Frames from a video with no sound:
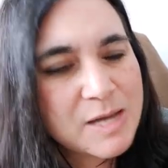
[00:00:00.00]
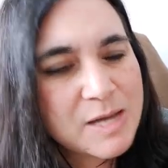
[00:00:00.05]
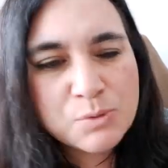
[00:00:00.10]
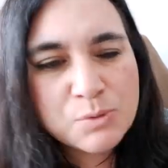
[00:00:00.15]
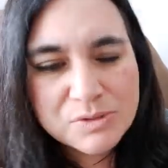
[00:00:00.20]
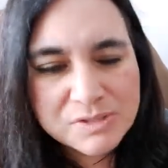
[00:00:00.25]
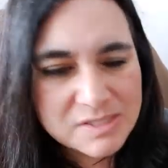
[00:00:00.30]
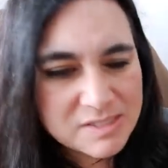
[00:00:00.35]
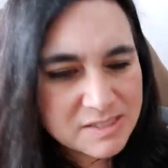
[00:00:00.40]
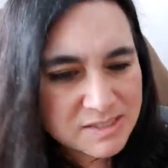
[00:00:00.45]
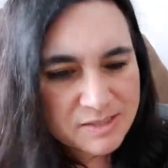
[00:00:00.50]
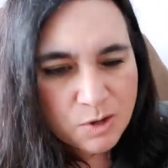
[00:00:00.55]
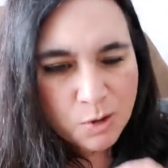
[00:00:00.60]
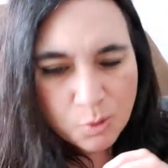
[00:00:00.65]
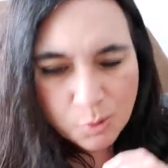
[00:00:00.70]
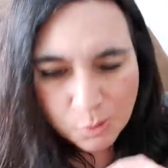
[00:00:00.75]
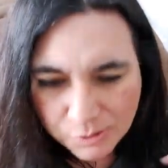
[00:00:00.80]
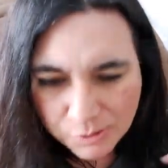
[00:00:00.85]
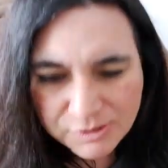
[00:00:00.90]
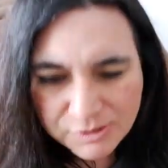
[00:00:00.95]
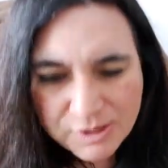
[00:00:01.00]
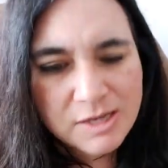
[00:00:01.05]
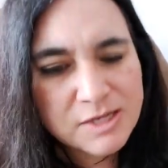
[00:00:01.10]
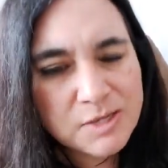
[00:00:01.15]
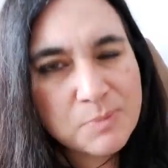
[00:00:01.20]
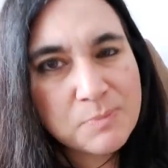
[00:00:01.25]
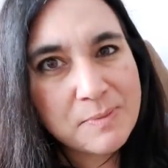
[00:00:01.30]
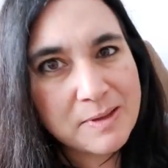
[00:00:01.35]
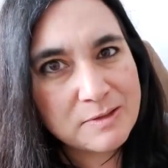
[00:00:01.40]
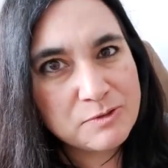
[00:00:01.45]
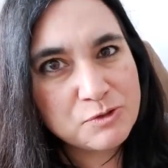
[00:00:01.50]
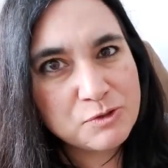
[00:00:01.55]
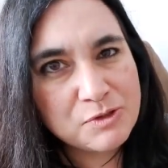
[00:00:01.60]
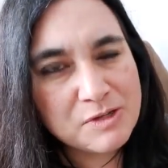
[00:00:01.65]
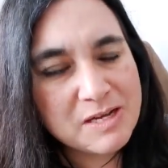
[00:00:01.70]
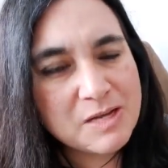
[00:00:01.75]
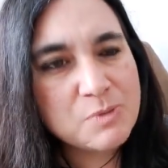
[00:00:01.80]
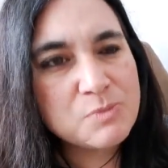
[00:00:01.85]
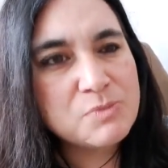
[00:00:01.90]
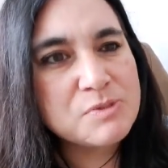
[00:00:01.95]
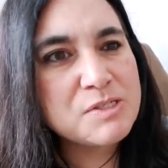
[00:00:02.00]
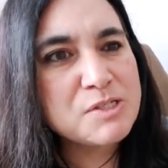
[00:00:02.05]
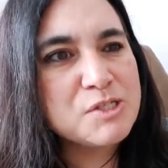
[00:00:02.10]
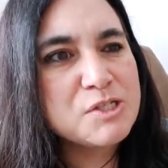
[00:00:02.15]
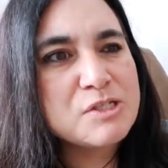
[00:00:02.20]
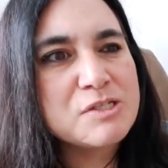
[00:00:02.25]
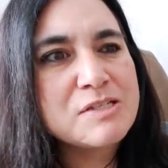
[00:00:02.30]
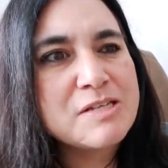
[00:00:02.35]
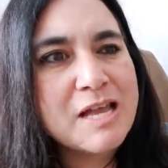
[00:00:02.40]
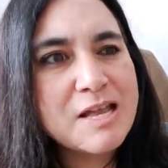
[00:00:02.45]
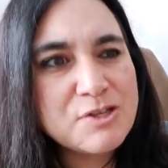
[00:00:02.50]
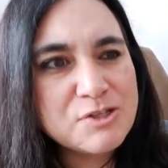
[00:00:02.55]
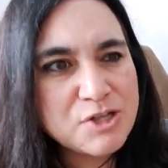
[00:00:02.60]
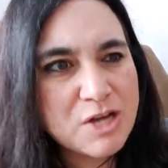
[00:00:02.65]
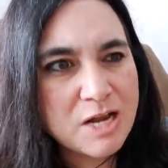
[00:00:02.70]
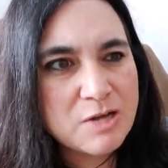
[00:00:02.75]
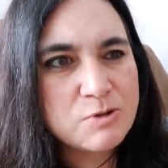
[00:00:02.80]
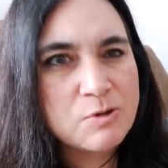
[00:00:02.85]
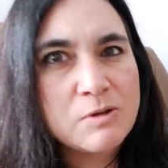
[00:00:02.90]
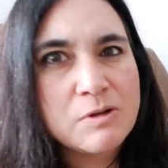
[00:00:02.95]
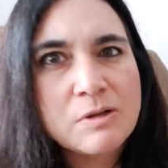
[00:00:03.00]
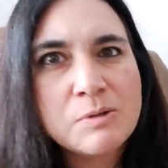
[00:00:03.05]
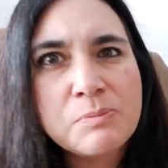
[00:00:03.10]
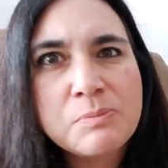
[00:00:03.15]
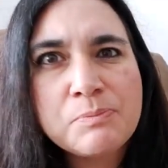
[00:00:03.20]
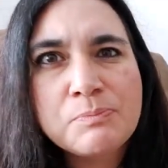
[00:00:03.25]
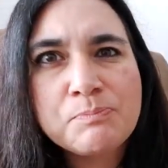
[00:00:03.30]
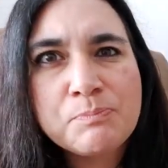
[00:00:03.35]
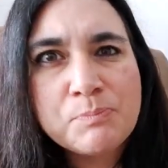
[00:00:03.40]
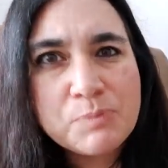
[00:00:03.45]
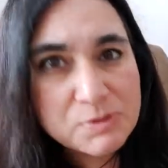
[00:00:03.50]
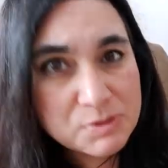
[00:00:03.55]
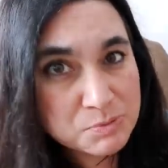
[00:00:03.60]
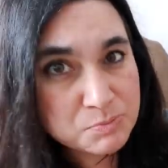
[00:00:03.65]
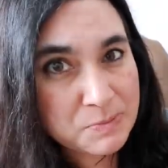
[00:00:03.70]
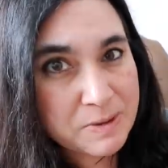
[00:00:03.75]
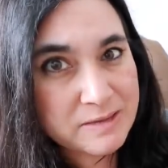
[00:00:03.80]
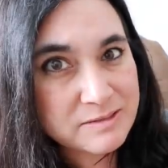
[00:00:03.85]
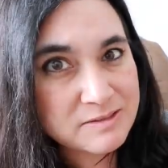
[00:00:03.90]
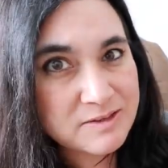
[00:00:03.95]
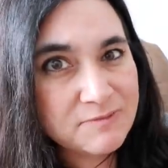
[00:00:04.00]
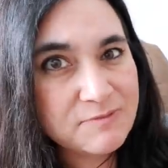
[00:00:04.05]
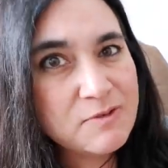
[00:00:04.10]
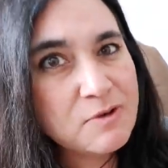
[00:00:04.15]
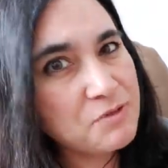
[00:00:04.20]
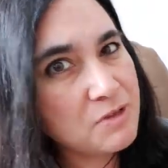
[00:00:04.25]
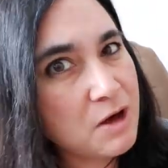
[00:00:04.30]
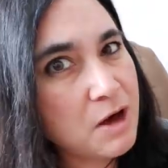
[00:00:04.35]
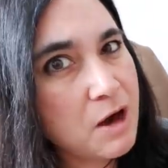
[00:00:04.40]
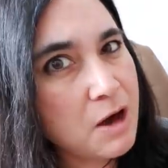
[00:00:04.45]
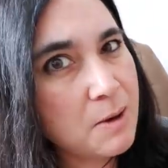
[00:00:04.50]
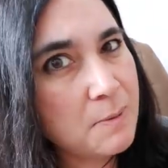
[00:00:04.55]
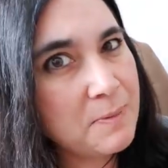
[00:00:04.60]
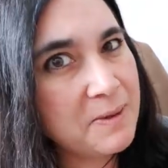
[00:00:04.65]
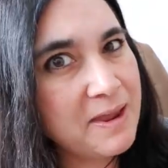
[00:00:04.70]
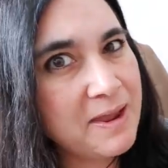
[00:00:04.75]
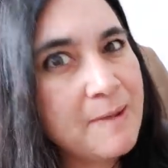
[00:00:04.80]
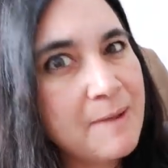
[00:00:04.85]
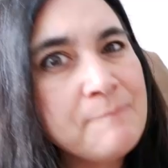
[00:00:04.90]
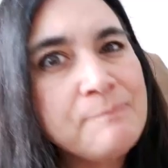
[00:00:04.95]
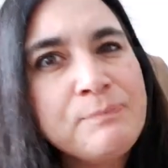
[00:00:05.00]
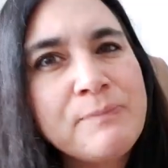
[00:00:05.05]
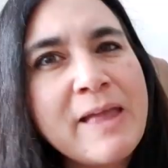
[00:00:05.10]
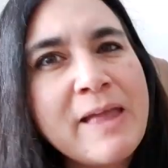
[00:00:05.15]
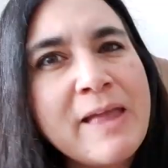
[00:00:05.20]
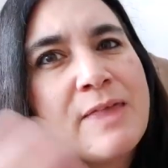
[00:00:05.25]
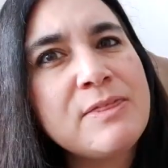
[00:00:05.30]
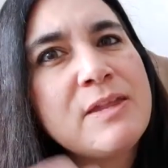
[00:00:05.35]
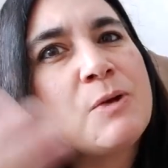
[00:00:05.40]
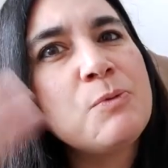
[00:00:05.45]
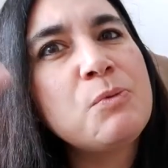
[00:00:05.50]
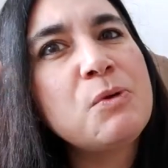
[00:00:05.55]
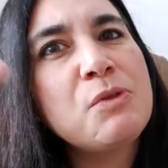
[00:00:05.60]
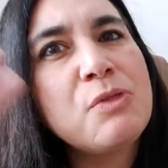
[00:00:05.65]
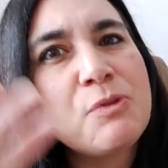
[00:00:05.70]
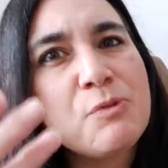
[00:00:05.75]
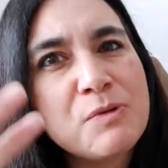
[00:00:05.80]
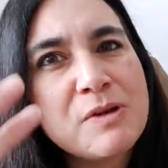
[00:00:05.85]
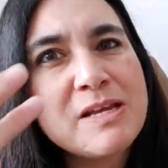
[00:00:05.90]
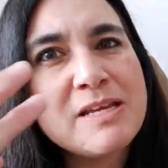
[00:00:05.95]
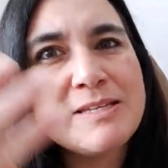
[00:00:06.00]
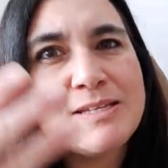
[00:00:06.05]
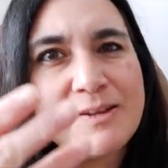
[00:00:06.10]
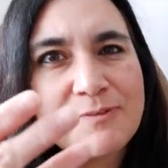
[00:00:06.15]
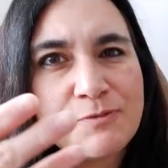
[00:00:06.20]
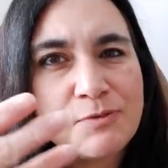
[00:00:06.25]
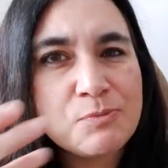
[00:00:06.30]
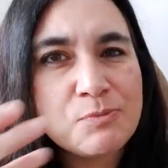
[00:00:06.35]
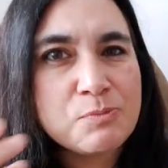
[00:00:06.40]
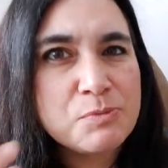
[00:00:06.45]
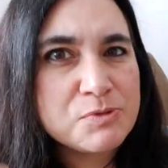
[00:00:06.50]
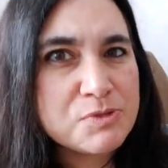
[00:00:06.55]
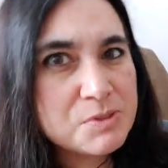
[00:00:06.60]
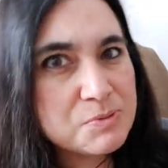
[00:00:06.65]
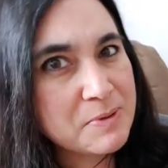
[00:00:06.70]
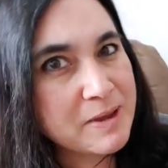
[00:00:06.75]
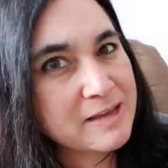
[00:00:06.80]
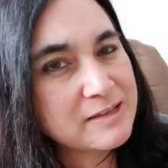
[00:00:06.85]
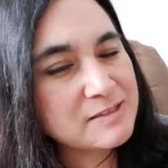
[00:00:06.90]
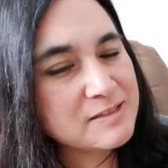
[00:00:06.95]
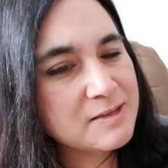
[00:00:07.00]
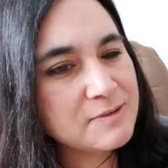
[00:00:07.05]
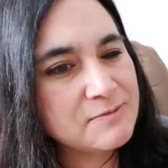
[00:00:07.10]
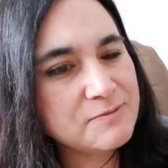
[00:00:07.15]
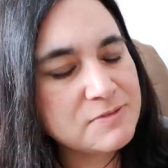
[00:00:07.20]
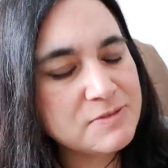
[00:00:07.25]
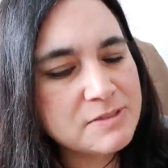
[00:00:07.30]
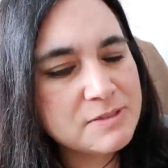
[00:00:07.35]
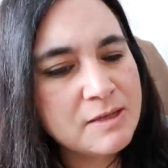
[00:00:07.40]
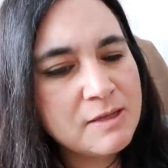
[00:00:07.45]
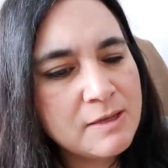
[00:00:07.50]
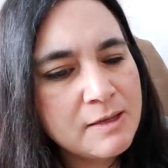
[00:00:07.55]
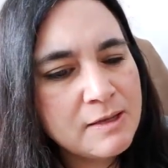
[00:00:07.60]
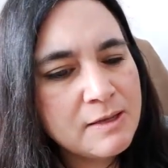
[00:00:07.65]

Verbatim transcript: It wasn't a whole documentary. It was just a general perspective of the hobby. And there were three different perspectives.